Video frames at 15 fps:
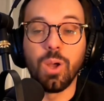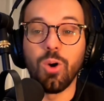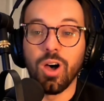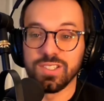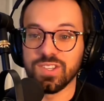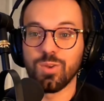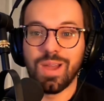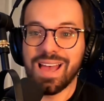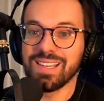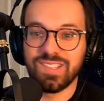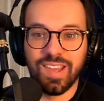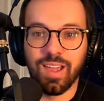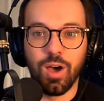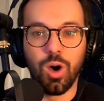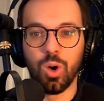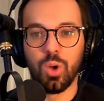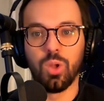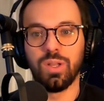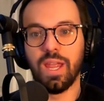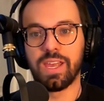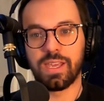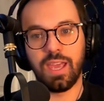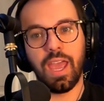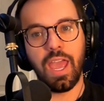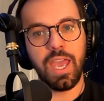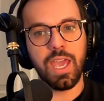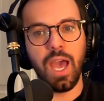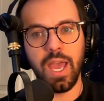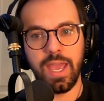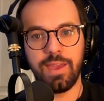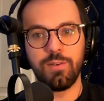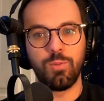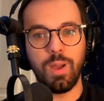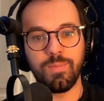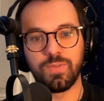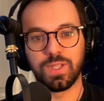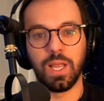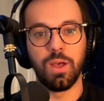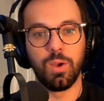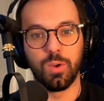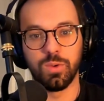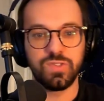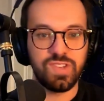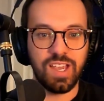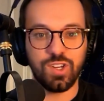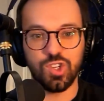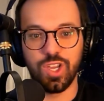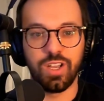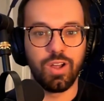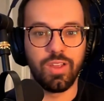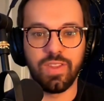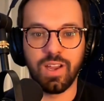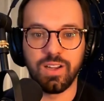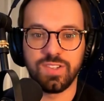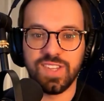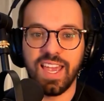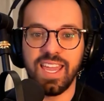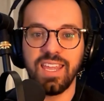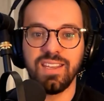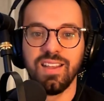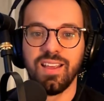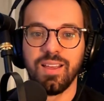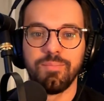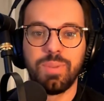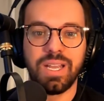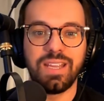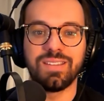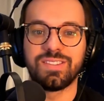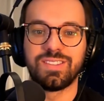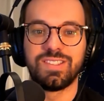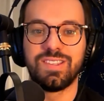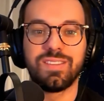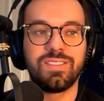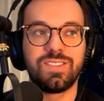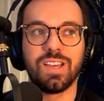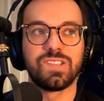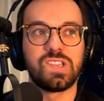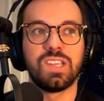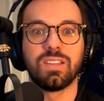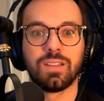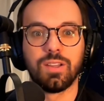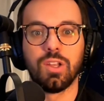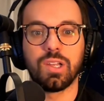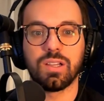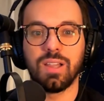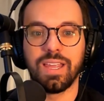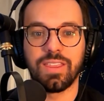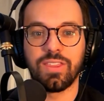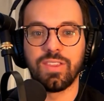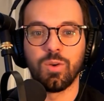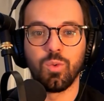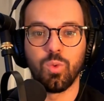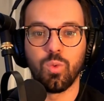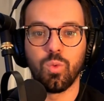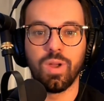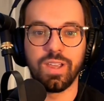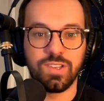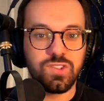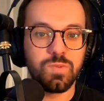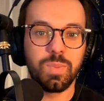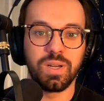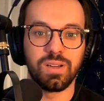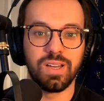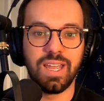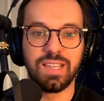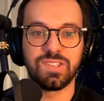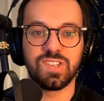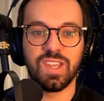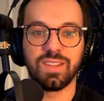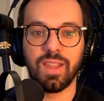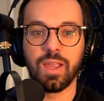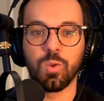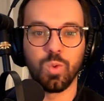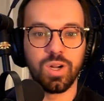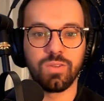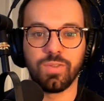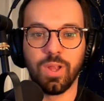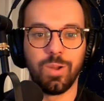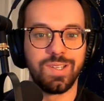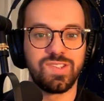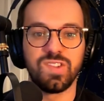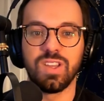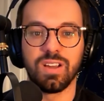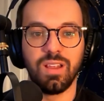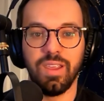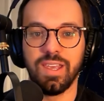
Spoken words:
also has like a whole like AI and Webflow section on their site, but doesn't look like the experience and like workflow is nearly